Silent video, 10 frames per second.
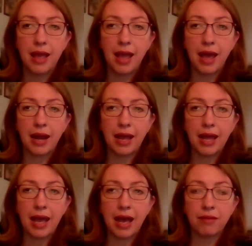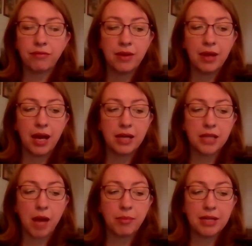and I have a
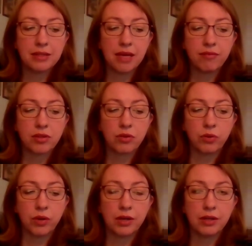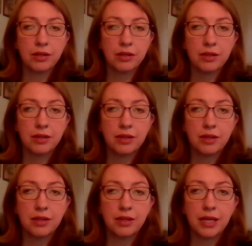dominant seventh chord
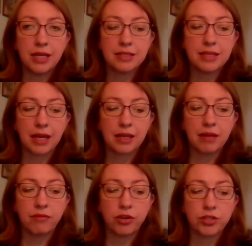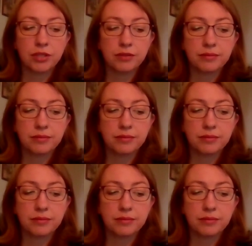in second inversion.